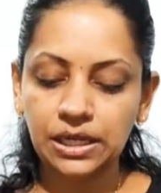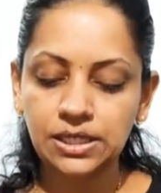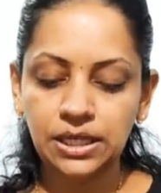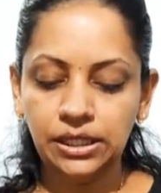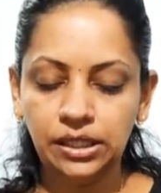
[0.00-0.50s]

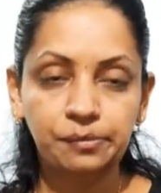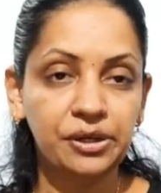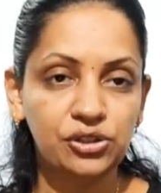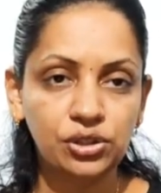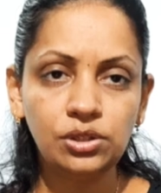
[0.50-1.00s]
seen in
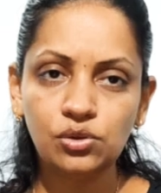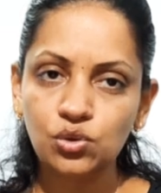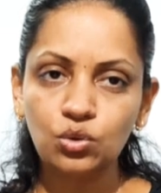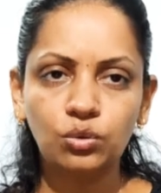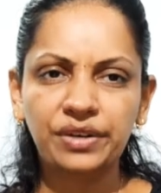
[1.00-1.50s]
patient.
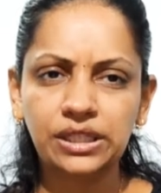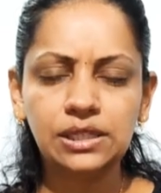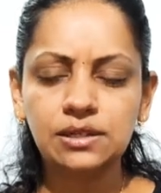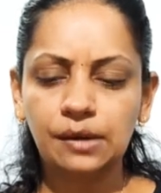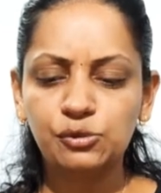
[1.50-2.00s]
So various
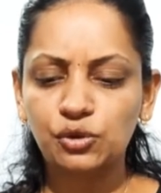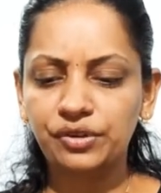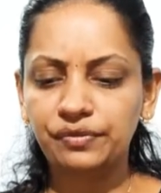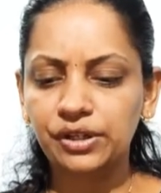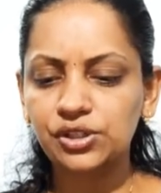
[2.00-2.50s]
types of
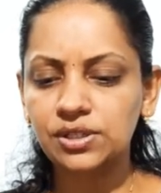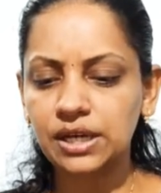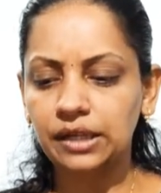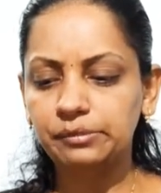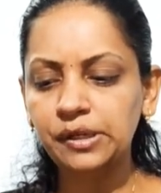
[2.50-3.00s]
infections
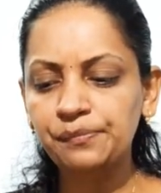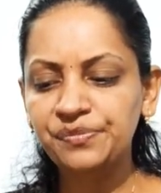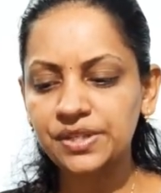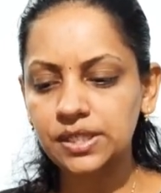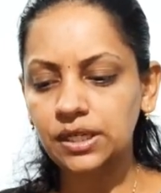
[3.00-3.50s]
can be
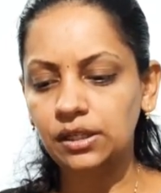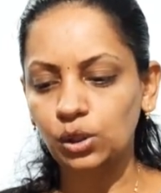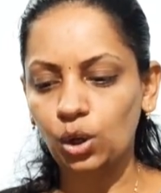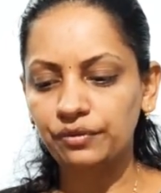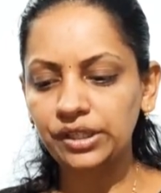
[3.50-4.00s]
seen
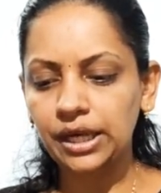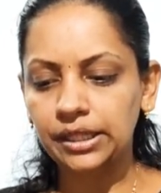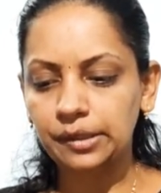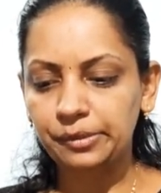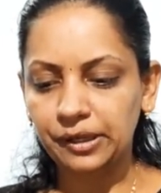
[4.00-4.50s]
along with
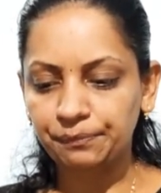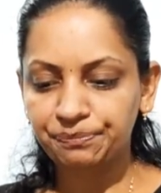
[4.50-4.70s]
anemia.